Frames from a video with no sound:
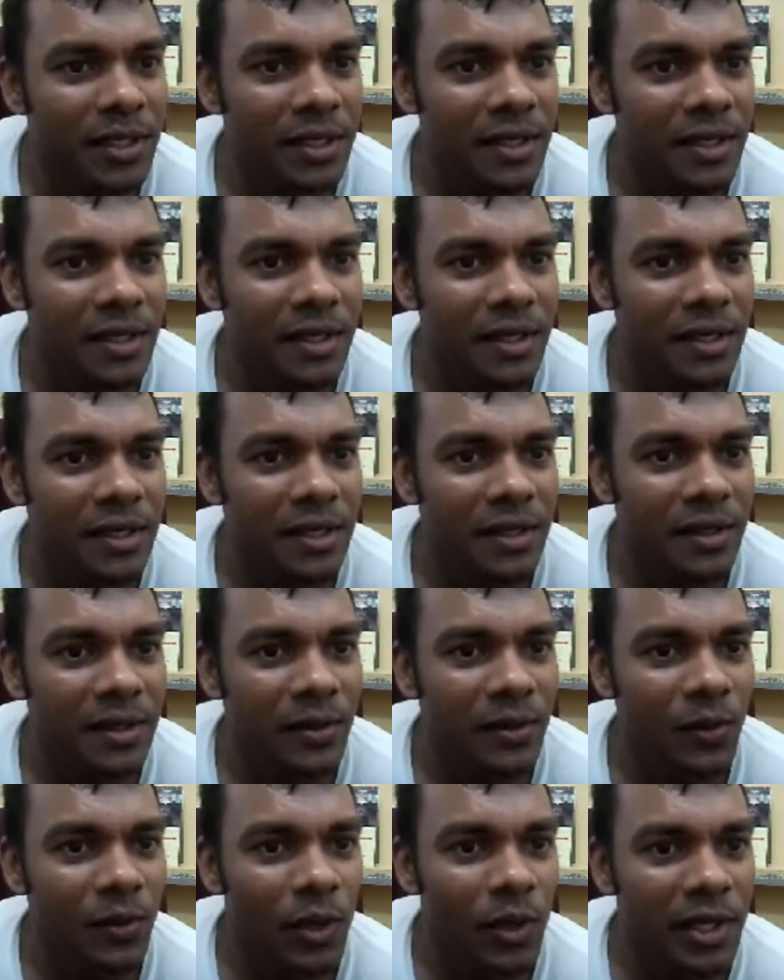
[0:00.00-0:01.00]
But yeah, that's
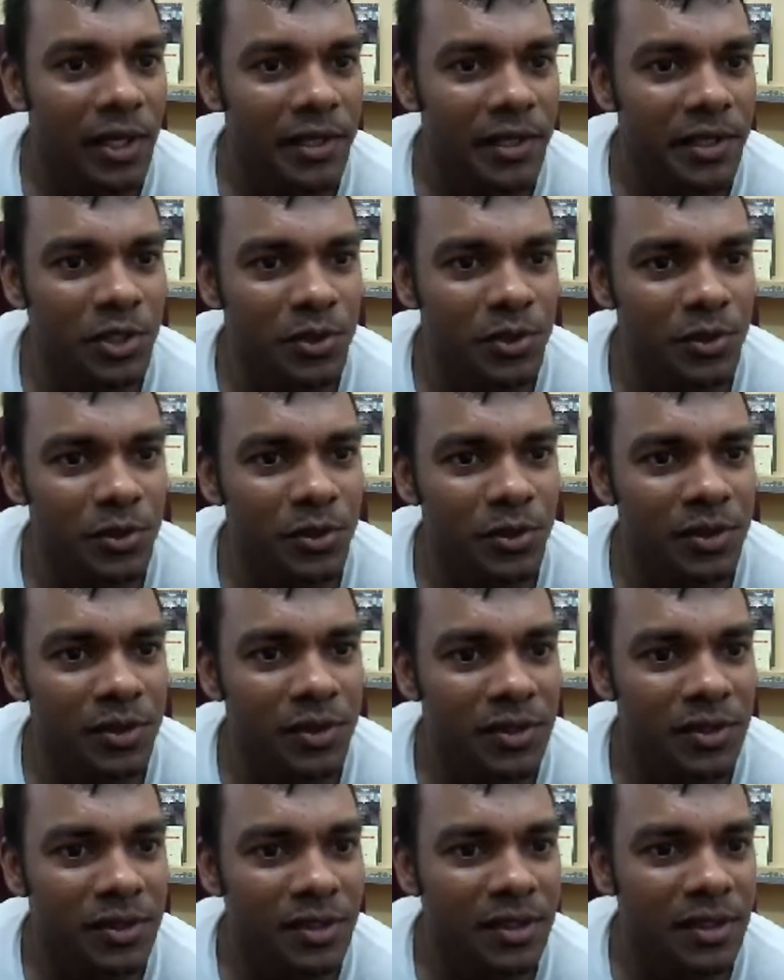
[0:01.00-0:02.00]
fine. I, I allow
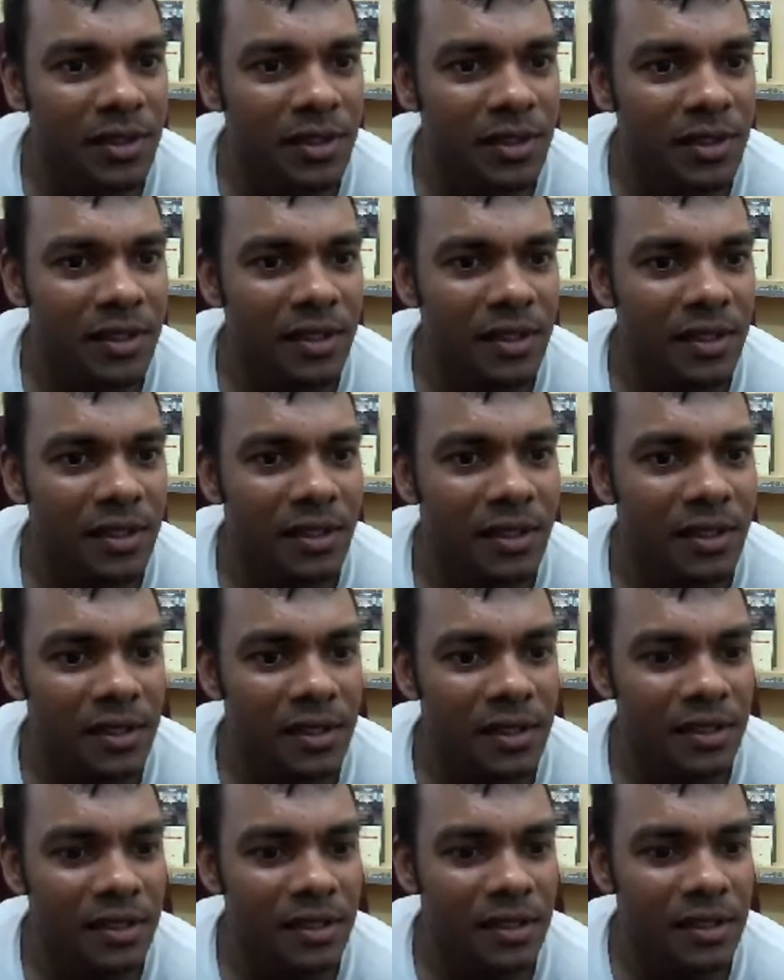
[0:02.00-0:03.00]
them to do that.
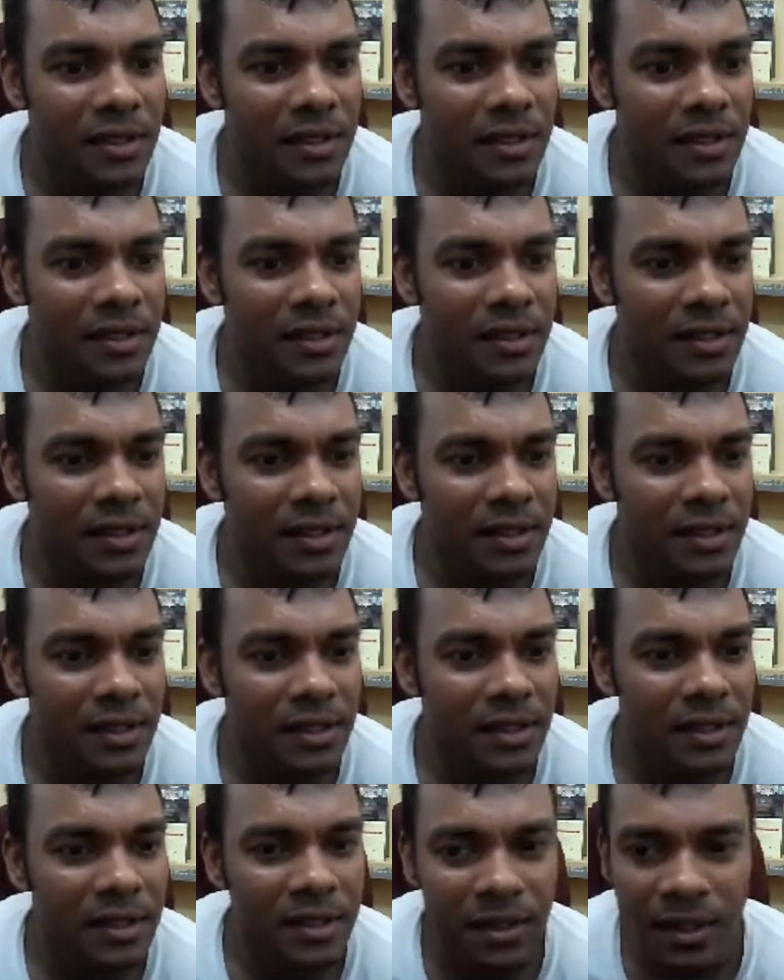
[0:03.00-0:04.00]
Yes, Nellie,
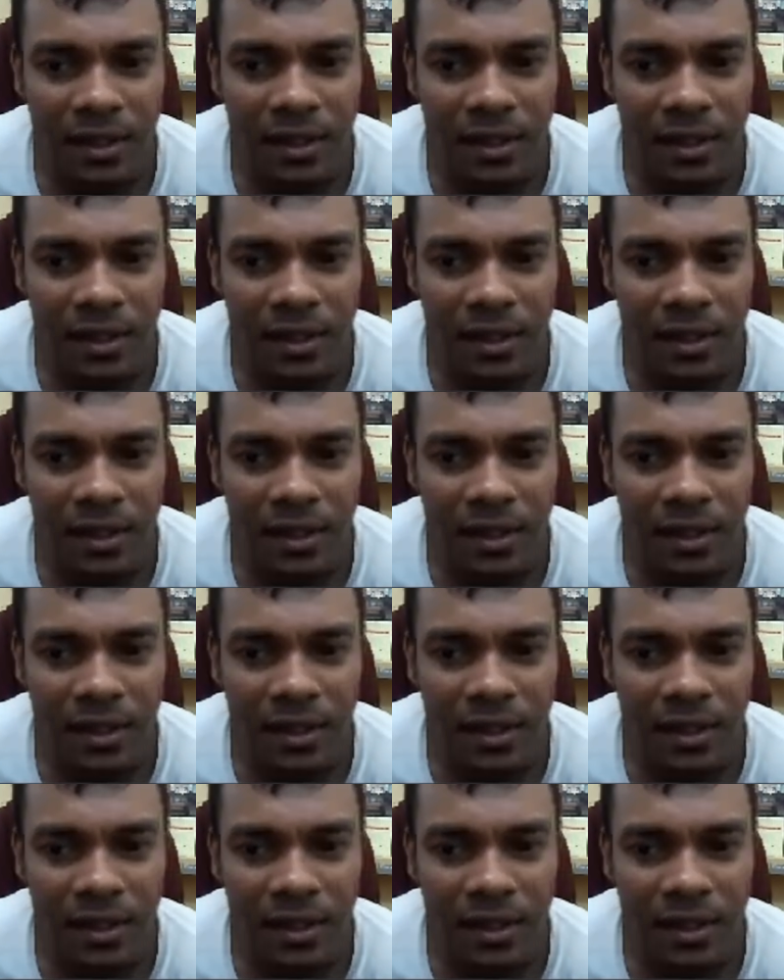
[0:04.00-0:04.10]
but the